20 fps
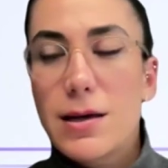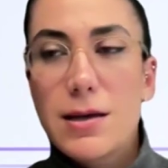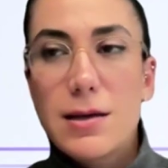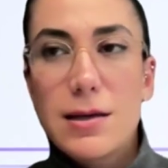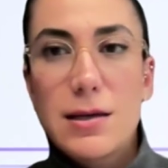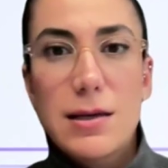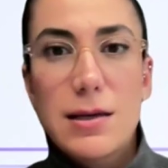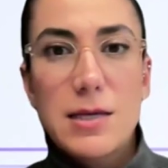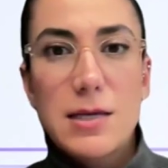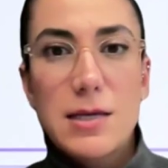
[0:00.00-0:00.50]

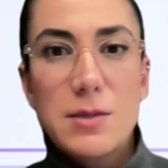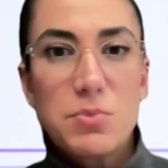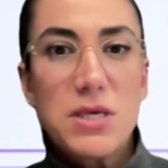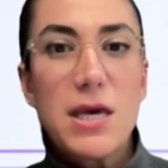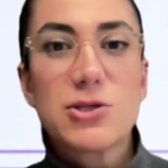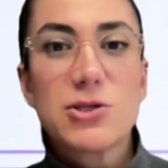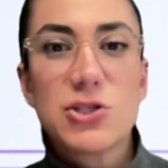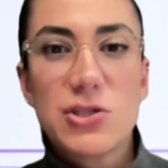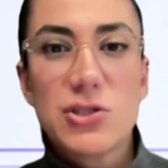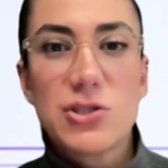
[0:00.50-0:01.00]
a
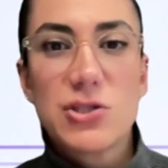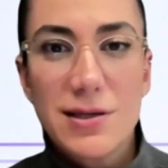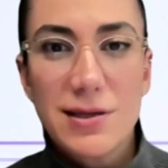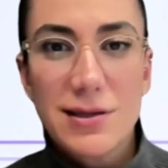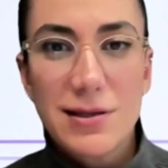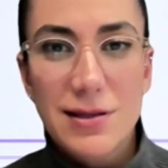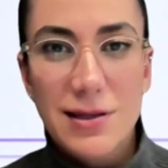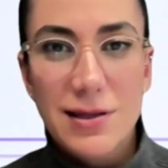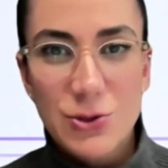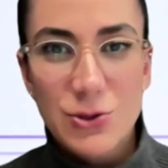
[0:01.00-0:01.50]
PhD
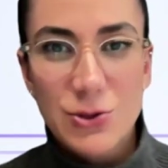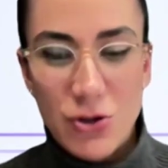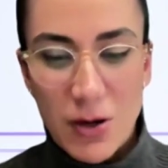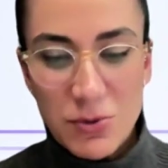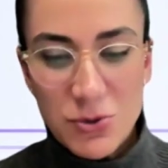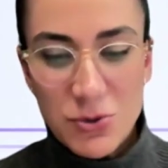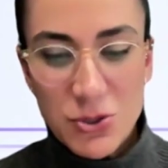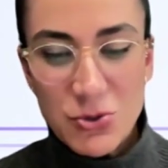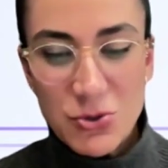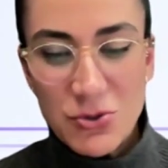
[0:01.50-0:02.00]
in
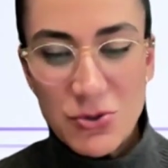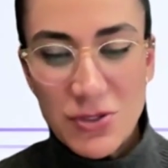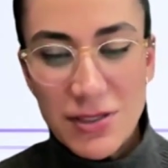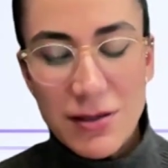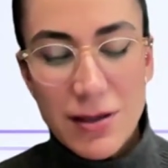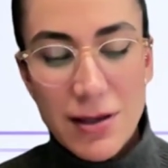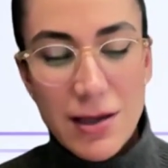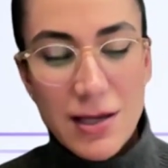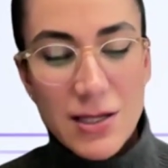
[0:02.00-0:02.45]
troubleshooting,